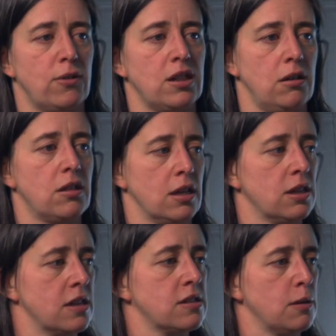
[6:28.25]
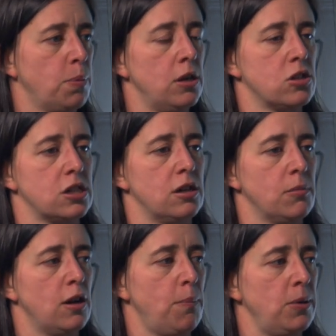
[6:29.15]
of whether you think that's an approach
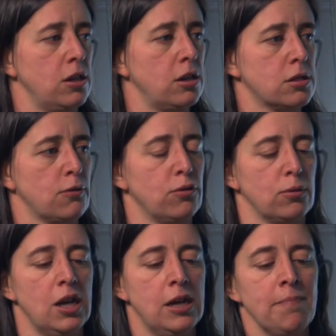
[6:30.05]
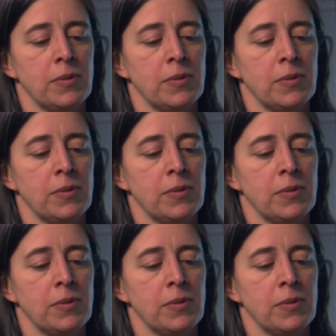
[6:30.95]
that might be useful